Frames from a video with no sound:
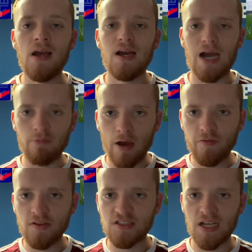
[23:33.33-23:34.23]

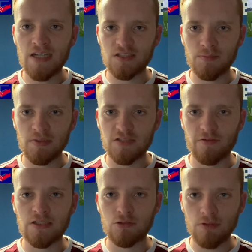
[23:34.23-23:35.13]
However, there is a bit of
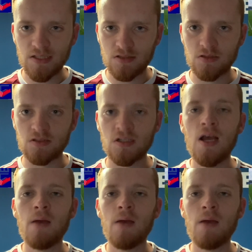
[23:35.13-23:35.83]
a twist,